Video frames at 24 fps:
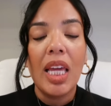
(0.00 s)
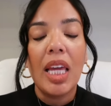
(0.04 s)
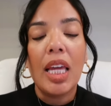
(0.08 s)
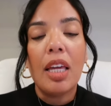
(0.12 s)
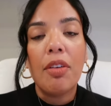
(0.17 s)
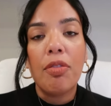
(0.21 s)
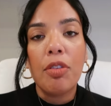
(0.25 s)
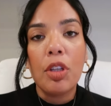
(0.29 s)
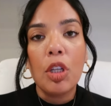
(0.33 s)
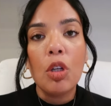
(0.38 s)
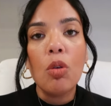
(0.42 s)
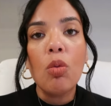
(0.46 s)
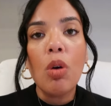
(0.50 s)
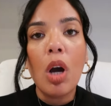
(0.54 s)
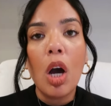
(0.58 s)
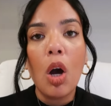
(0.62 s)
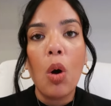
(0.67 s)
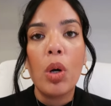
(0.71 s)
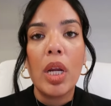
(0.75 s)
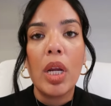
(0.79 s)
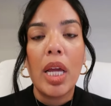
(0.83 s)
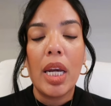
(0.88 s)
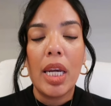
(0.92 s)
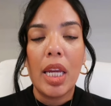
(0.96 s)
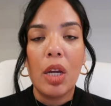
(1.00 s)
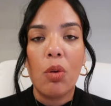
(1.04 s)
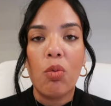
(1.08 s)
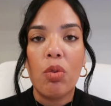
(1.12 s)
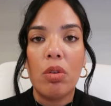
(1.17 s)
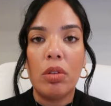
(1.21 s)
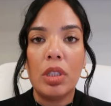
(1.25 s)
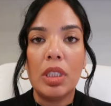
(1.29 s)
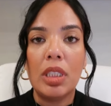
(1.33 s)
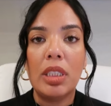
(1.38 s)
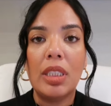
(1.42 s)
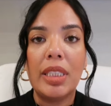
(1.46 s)
If you own any
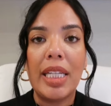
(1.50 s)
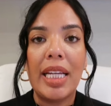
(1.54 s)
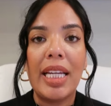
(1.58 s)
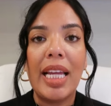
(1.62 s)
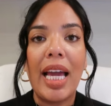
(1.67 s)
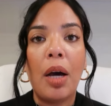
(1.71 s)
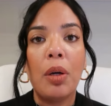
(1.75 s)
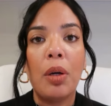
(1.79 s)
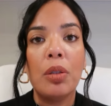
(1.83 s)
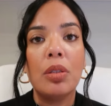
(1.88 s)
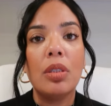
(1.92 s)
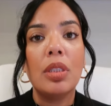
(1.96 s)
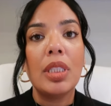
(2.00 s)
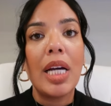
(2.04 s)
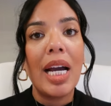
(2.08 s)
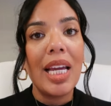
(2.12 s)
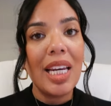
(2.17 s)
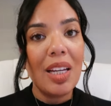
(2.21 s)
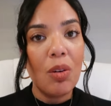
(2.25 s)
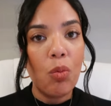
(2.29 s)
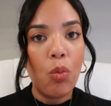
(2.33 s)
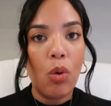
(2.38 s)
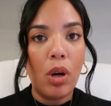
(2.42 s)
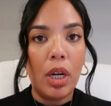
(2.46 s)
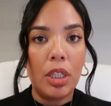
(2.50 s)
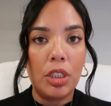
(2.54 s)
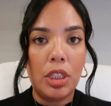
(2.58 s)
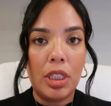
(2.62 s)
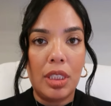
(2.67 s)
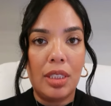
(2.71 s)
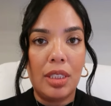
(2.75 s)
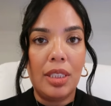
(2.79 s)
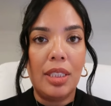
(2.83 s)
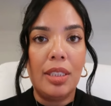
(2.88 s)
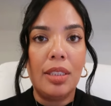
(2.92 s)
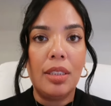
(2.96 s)
real estate outside of
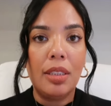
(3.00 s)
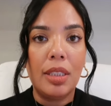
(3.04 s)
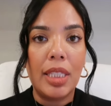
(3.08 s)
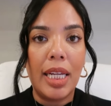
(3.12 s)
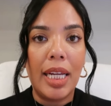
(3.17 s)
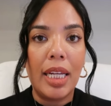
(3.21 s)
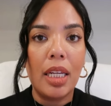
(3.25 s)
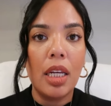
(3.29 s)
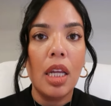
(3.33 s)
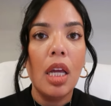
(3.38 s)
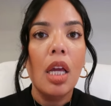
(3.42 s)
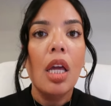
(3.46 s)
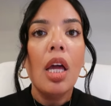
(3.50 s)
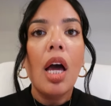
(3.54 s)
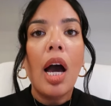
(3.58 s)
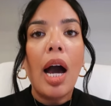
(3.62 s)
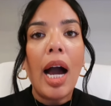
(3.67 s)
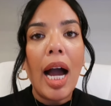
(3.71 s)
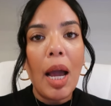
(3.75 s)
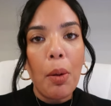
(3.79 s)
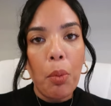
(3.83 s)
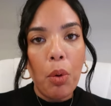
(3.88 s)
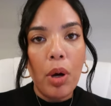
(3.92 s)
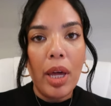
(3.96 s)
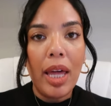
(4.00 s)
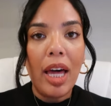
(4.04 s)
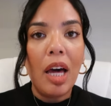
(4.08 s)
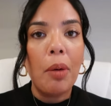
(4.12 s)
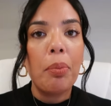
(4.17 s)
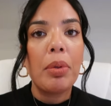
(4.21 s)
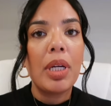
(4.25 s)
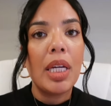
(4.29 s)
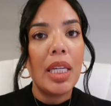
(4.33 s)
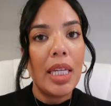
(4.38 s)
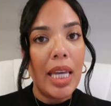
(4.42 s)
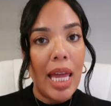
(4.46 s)
Washington state, I will
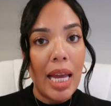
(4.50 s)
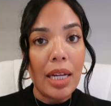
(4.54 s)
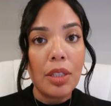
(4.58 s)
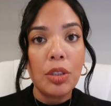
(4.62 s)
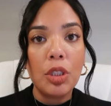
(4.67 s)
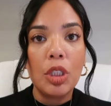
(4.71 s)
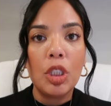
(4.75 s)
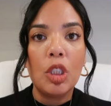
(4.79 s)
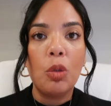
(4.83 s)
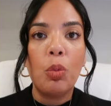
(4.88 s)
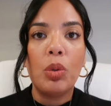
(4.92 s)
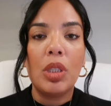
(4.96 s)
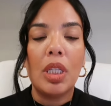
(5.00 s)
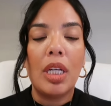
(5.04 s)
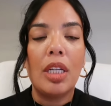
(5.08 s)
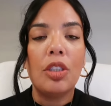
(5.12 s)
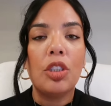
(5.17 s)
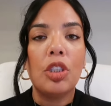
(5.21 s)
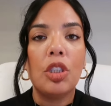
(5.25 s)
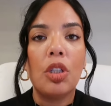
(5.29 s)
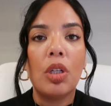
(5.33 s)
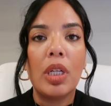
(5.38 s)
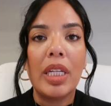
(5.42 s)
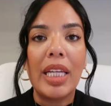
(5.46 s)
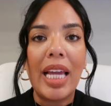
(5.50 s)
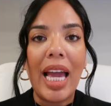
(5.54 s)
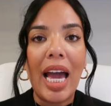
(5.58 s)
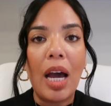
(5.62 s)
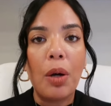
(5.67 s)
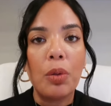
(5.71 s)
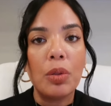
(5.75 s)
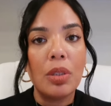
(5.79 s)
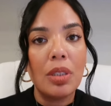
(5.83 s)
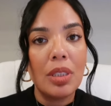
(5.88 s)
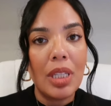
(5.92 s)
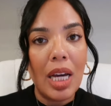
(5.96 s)
help connect you with an attorney
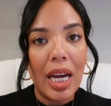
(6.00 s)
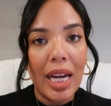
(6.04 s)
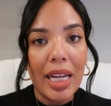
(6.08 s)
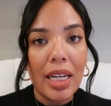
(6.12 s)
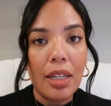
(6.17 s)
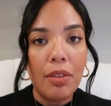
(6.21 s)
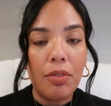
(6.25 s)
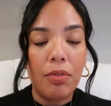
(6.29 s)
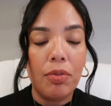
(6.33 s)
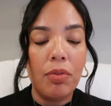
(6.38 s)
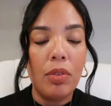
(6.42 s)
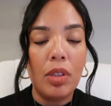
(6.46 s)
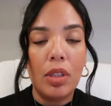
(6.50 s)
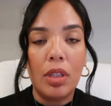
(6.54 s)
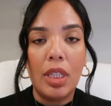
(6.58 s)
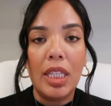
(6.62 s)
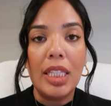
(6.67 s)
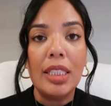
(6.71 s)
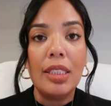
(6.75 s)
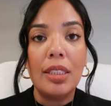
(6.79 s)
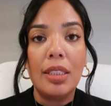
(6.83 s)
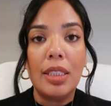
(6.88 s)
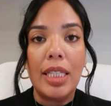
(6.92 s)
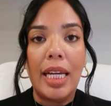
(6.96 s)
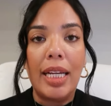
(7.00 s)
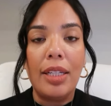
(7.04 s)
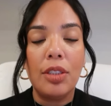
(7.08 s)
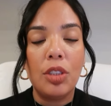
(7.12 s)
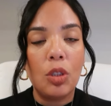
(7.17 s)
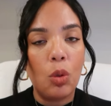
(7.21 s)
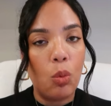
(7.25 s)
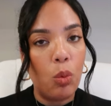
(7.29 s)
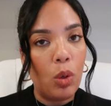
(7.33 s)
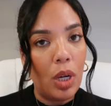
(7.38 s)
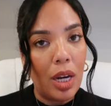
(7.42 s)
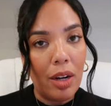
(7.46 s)
outside of this state,
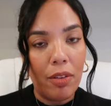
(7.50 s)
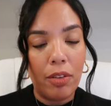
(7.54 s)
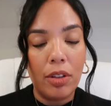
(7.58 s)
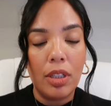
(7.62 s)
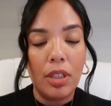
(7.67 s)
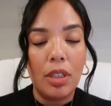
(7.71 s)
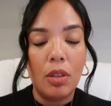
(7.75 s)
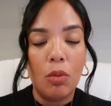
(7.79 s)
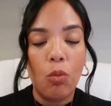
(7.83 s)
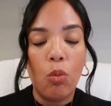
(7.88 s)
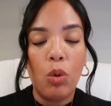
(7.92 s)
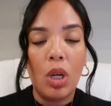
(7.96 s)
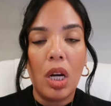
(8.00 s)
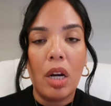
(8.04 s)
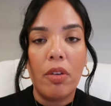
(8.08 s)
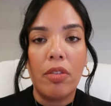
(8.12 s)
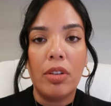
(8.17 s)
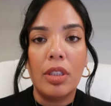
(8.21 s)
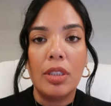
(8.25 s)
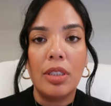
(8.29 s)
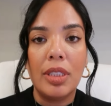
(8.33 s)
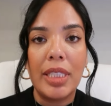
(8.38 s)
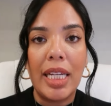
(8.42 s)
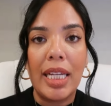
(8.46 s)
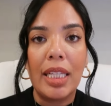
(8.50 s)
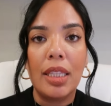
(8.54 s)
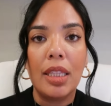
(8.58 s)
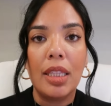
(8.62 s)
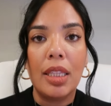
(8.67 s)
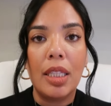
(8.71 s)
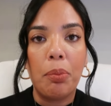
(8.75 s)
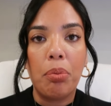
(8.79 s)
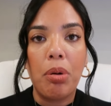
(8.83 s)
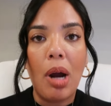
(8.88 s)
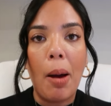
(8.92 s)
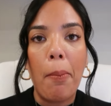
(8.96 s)
so whatever, whatever
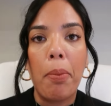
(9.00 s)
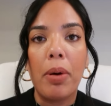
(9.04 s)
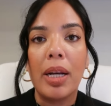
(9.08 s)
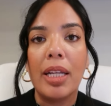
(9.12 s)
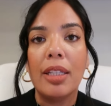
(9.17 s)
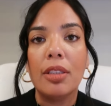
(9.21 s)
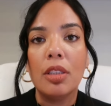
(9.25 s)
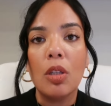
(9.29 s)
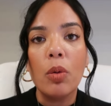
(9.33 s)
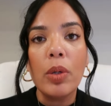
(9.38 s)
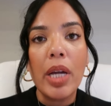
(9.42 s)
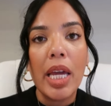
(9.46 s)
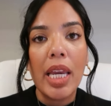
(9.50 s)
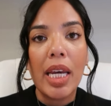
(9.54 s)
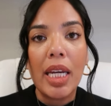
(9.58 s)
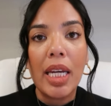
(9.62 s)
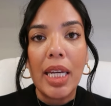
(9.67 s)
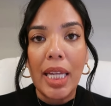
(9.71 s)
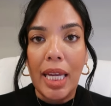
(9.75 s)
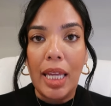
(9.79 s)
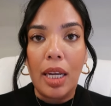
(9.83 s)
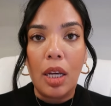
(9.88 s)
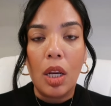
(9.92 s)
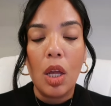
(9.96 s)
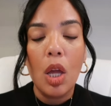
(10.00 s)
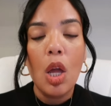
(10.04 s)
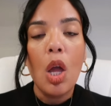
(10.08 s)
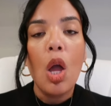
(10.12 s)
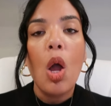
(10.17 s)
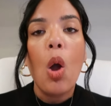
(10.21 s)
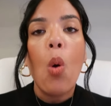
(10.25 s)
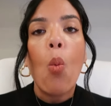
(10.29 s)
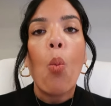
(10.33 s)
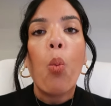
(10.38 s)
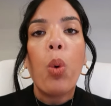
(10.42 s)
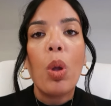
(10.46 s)
state the property is located in,
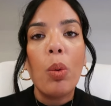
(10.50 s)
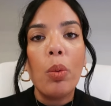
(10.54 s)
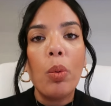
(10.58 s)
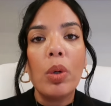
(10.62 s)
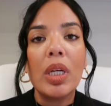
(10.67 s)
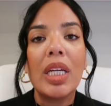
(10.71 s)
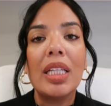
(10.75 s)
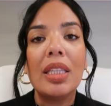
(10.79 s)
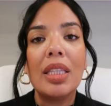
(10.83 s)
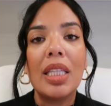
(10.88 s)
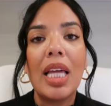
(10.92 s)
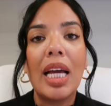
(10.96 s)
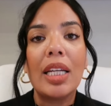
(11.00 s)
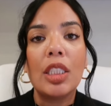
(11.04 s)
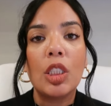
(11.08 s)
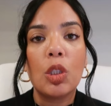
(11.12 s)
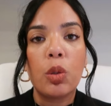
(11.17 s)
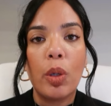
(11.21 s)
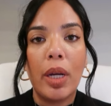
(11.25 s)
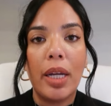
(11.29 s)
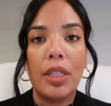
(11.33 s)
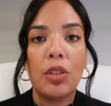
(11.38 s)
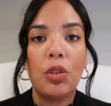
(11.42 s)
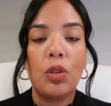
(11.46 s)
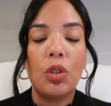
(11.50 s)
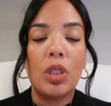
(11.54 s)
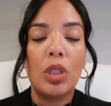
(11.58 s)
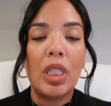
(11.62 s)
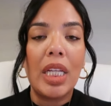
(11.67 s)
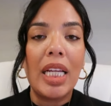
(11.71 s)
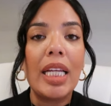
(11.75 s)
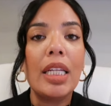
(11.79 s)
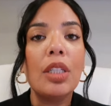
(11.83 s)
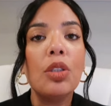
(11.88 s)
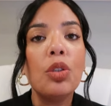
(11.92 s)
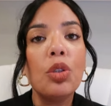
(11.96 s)
we will get that transferred
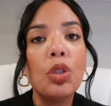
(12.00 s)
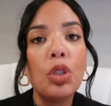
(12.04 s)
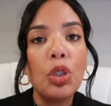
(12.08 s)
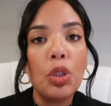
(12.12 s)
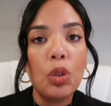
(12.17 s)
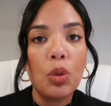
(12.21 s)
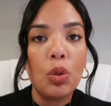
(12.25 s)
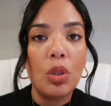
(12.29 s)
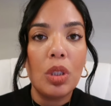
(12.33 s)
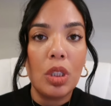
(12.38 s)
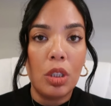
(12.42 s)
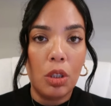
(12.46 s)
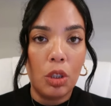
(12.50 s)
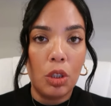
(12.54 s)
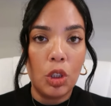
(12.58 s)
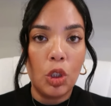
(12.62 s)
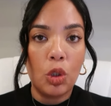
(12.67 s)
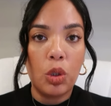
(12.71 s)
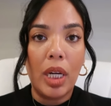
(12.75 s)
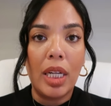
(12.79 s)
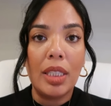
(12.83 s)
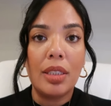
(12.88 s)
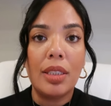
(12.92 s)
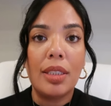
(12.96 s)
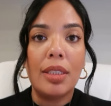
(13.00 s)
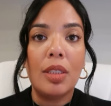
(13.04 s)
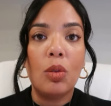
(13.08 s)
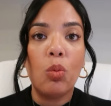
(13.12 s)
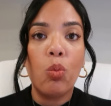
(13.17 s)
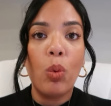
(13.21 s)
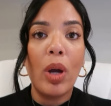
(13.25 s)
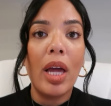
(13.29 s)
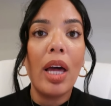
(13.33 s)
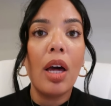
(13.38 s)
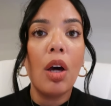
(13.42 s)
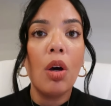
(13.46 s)
into your trust as
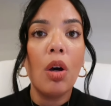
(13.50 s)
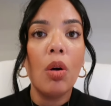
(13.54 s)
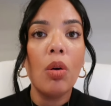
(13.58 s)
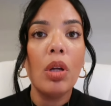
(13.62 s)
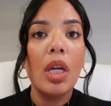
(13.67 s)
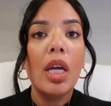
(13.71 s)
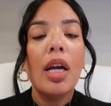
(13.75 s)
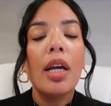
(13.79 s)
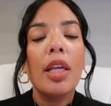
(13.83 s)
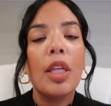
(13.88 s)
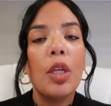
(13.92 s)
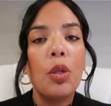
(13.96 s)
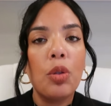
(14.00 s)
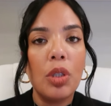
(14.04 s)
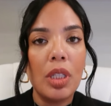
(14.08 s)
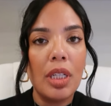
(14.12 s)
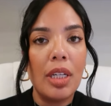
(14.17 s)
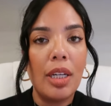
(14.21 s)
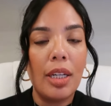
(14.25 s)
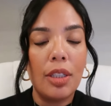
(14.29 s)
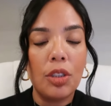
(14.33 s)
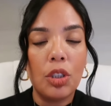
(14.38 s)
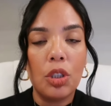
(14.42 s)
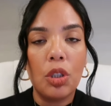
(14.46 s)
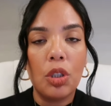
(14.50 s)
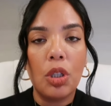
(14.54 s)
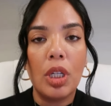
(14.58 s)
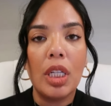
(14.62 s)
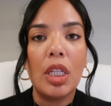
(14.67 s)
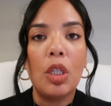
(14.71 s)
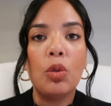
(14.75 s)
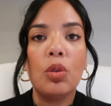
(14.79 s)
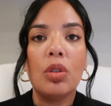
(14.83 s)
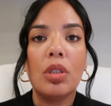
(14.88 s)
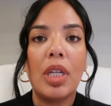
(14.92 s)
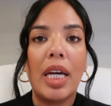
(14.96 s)
well using an
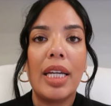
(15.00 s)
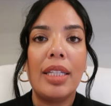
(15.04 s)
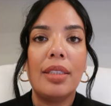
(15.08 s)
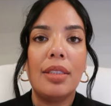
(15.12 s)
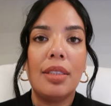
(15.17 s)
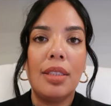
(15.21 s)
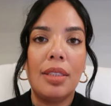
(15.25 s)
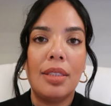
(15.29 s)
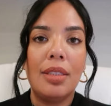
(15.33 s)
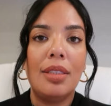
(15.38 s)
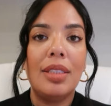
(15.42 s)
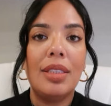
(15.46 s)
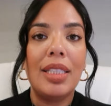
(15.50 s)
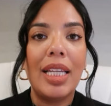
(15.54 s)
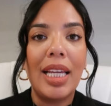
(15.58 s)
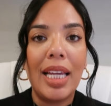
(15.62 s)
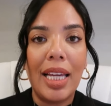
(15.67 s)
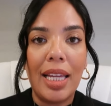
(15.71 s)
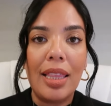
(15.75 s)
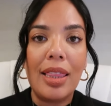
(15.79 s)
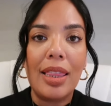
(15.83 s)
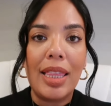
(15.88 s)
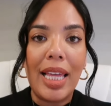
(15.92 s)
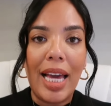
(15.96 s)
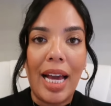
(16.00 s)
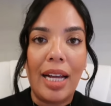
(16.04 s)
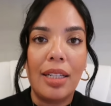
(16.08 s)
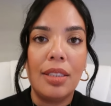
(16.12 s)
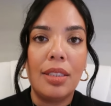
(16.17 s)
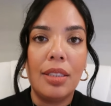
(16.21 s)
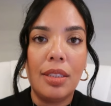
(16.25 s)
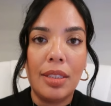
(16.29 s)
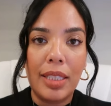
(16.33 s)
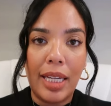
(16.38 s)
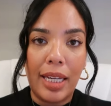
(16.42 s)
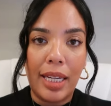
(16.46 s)
attorney who's licensed in
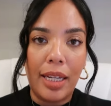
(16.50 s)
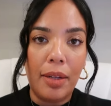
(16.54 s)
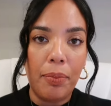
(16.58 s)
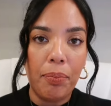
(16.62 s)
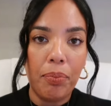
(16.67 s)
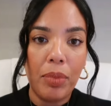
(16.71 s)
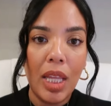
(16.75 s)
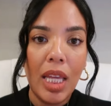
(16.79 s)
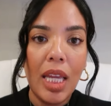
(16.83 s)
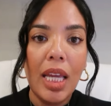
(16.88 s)
that state.